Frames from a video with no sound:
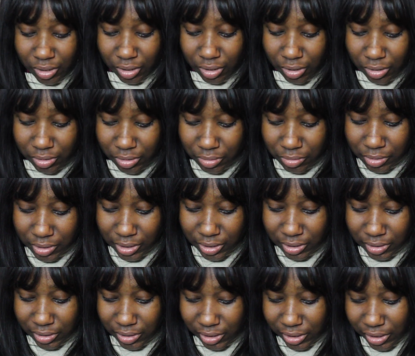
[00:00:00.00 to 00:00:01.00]
Also, this
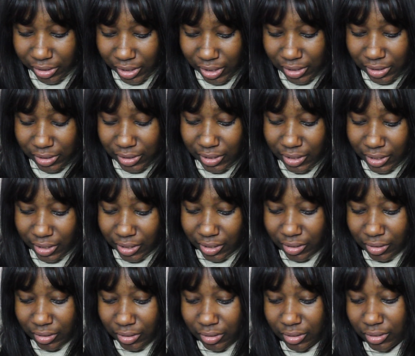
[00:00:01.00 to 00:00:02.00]
sticker that's in
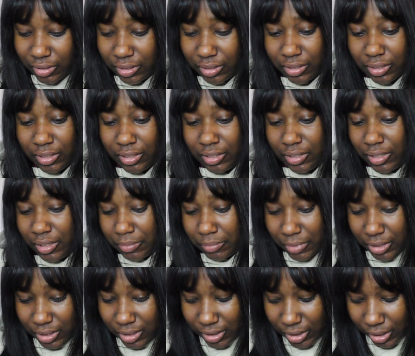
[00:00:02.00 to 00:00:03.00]
there,
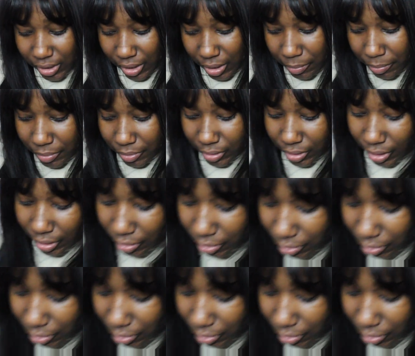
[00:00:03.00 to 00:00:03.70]
where I say they put their